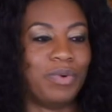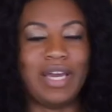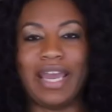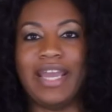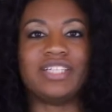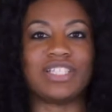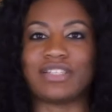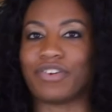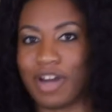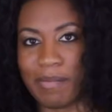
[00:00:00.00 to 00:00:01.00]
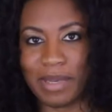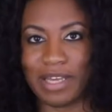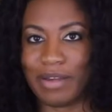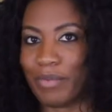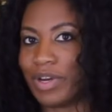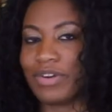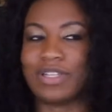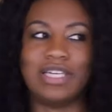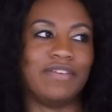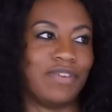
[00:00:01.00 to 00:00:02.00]
what agents are coming in, what are
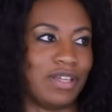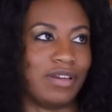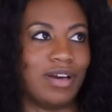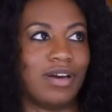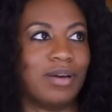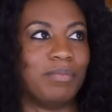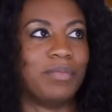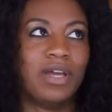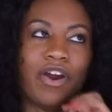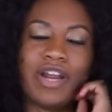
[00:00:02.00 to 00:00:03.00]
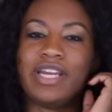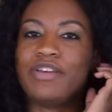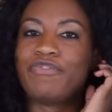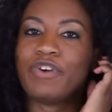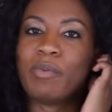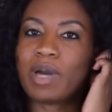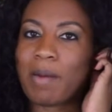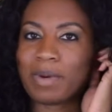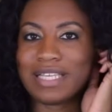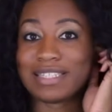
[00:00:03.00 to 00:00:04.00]
leaving, are any film
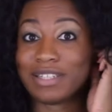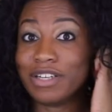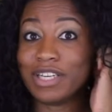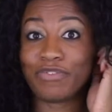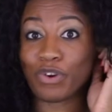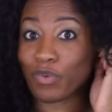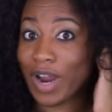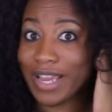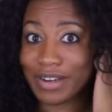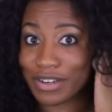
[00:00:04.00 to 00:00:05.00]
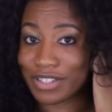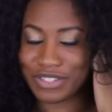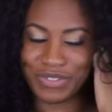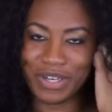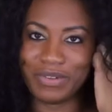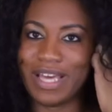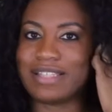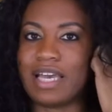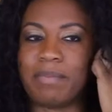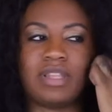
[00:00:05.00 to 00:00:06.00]
companies looking for writers, you know,
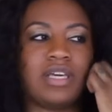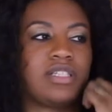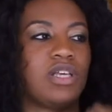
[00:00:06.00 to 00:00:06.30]
that type of thing.